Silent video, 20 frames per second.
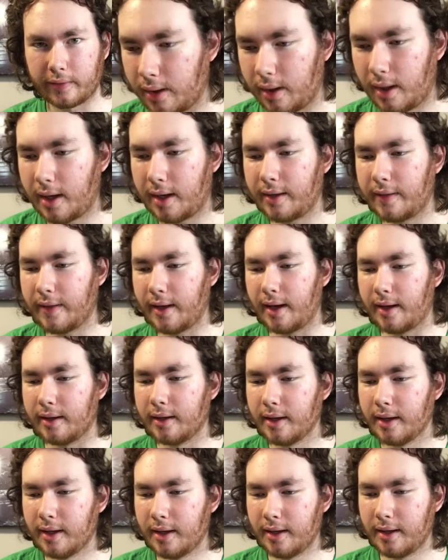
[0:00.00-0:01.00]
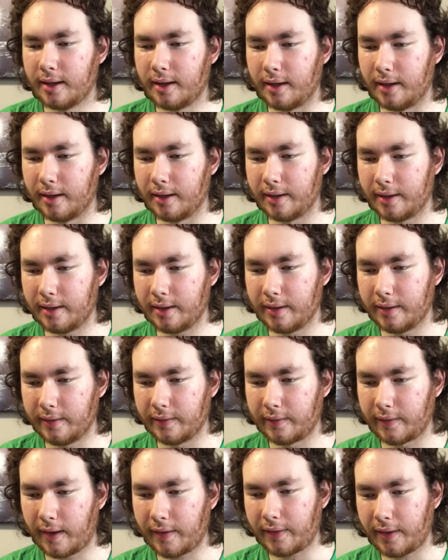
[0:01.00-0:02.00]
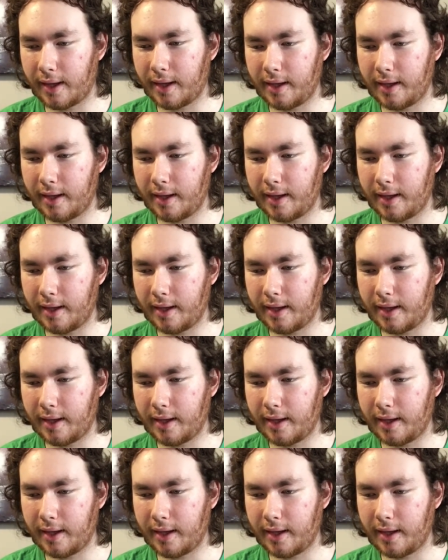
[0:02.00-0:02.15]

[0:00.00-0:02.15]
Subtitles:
A lot of that is at the